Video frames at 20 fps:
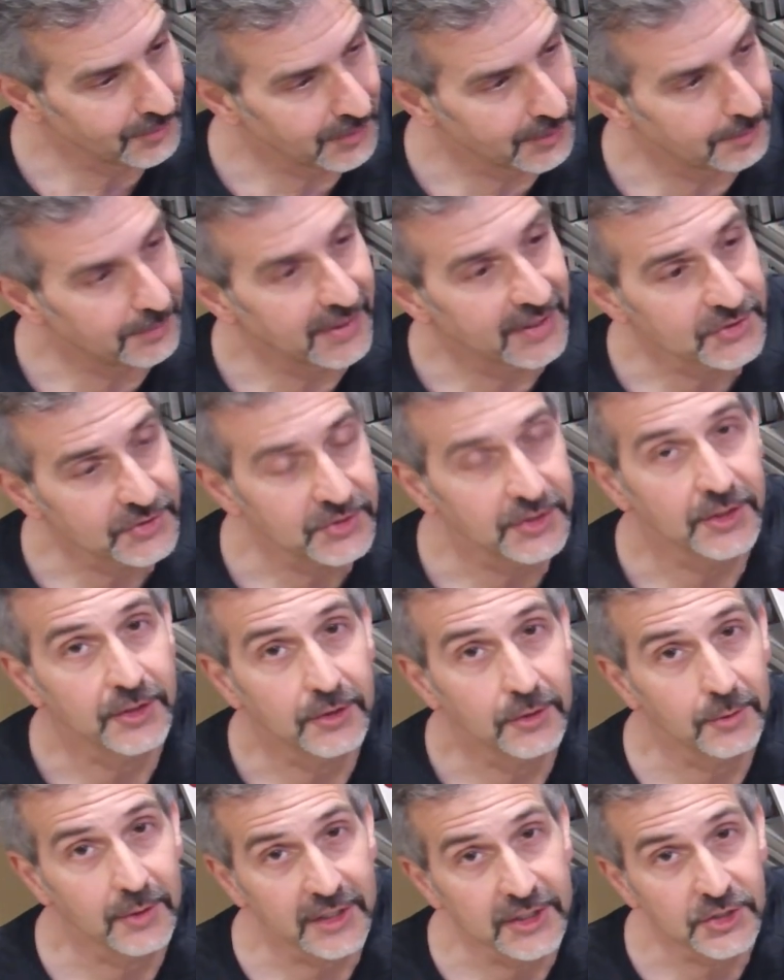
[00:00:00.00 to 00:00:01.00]
the best
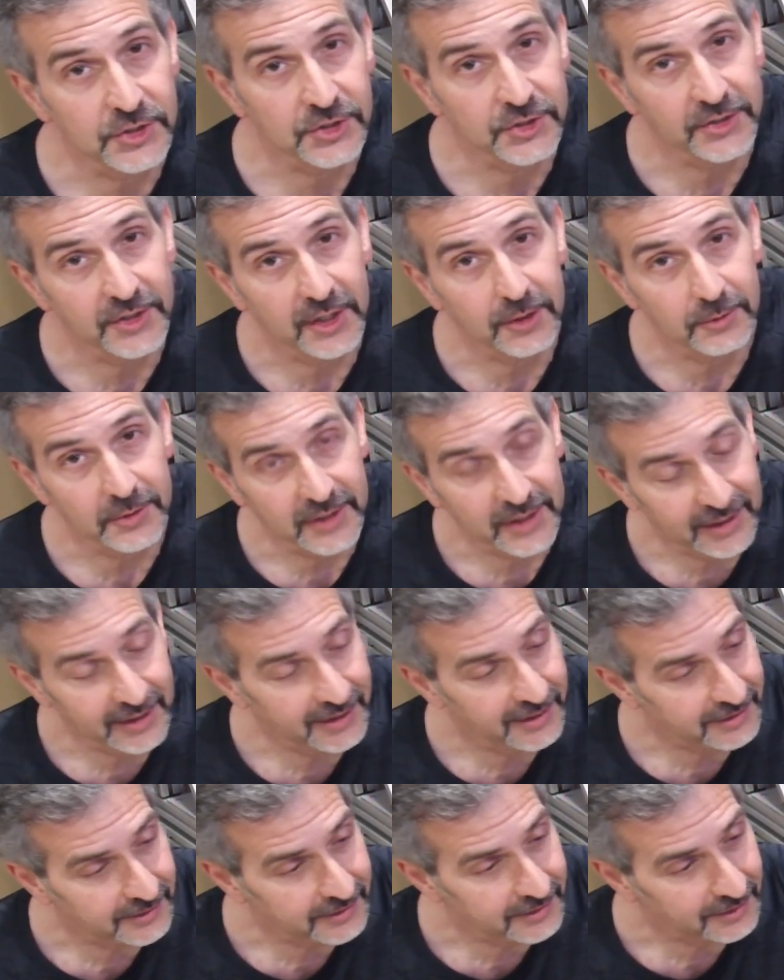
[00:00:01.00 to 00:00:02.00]
iteration that we
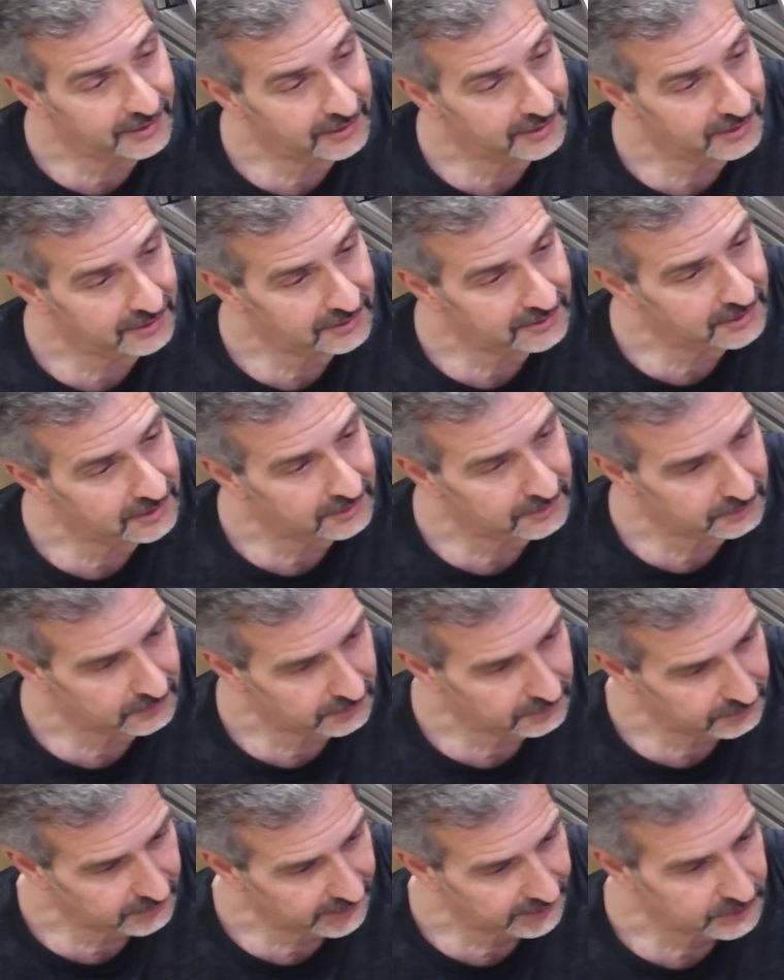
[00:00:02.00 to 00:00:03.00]
had of
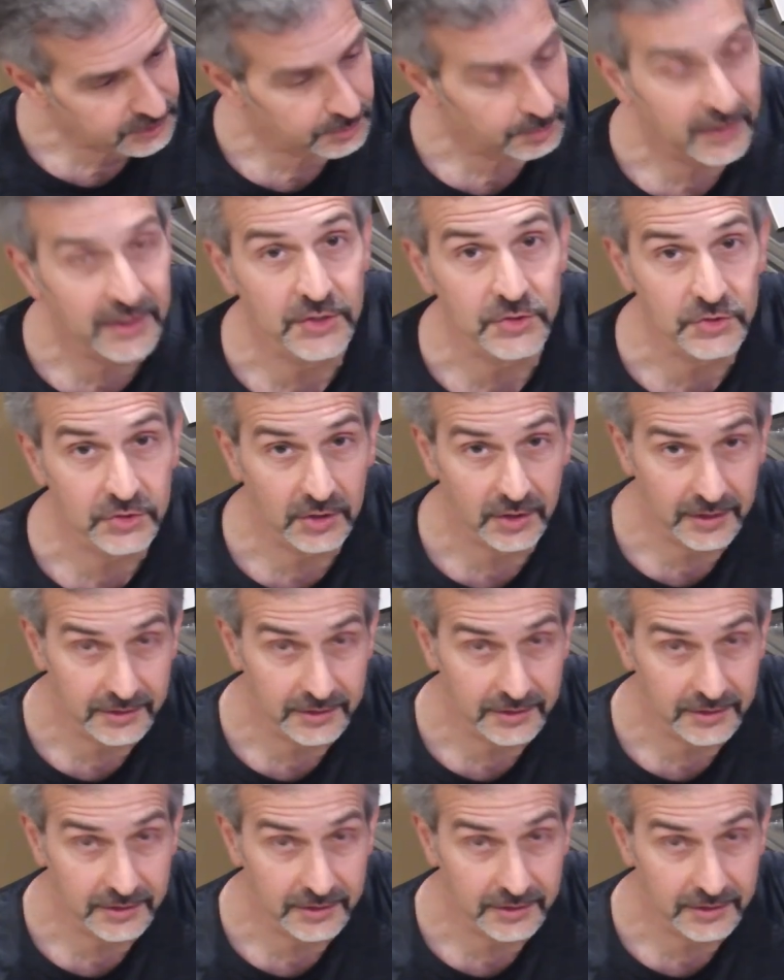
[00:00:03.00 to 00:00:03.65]
effects based